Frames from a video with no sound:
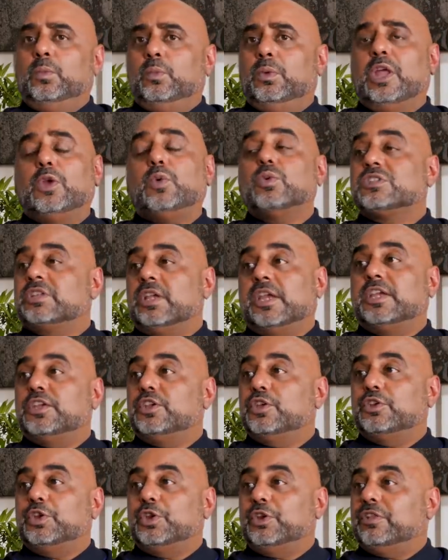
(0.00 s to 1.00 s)
Well, I would say,
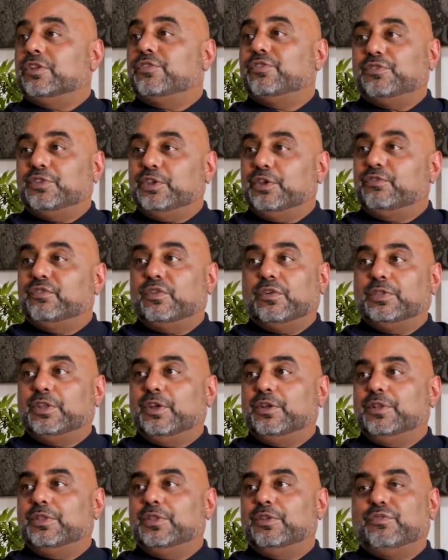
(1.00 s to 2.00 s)
you know, the, your,
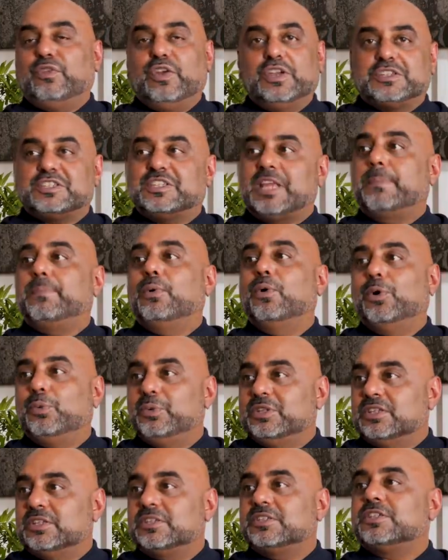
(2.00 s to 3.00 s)
the, the first step
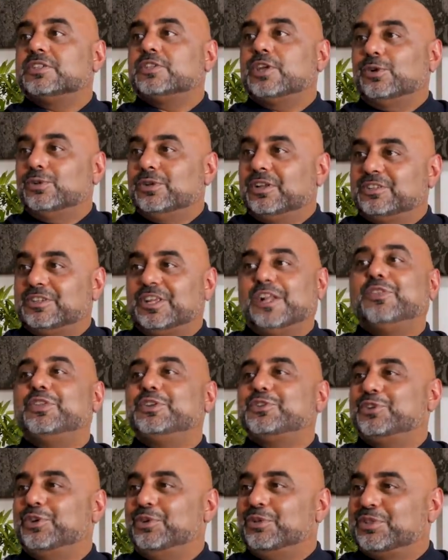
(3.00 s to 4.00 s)
always is to tell, tell the
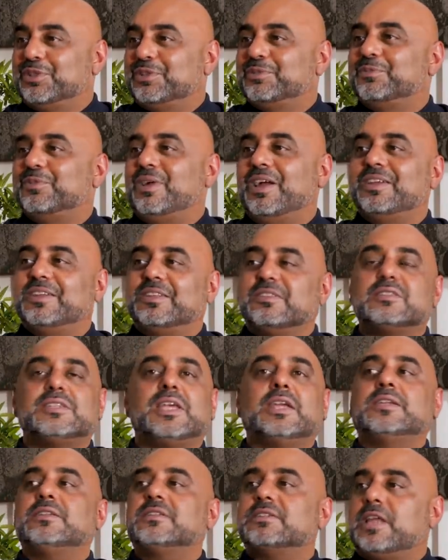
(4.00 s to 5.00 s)
truth, right? And
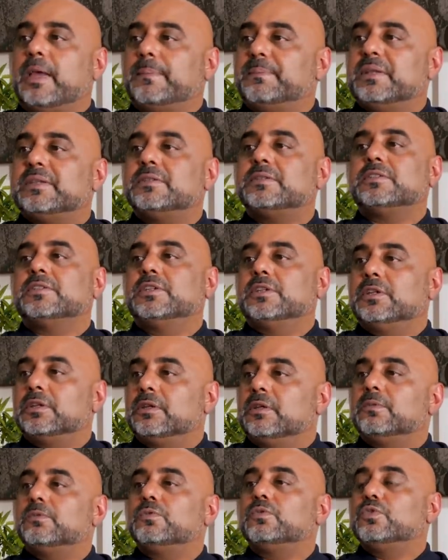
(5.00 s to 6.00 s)
second step is to
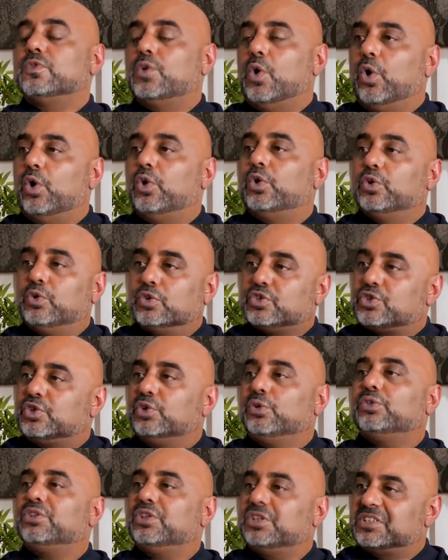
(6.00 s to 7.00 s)
know whose
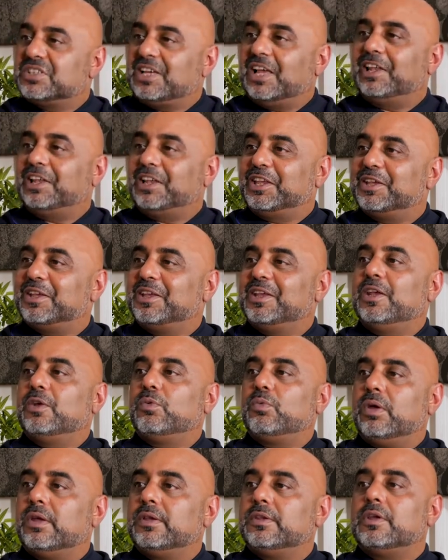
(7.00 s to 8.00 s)
truth you're telling,
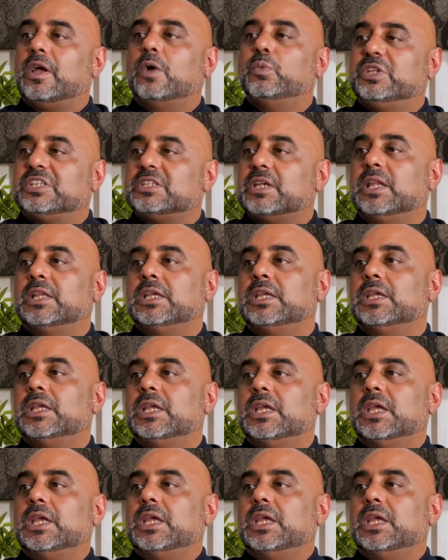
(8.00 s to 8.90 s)
right? Are we telling